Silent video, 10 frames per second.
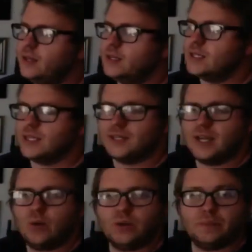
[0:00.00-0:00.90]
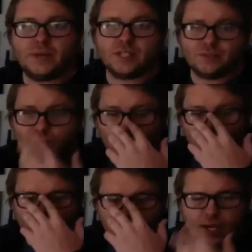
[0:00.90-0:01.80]
Things like that. With a
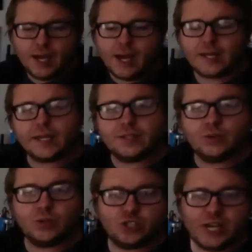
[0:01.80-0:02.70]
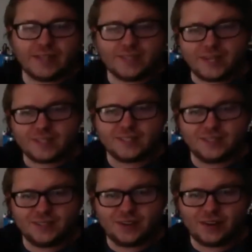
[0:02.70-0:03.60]
PS4, I like to do a shake
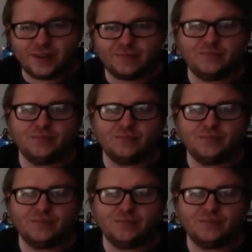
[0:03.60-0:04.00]
test on it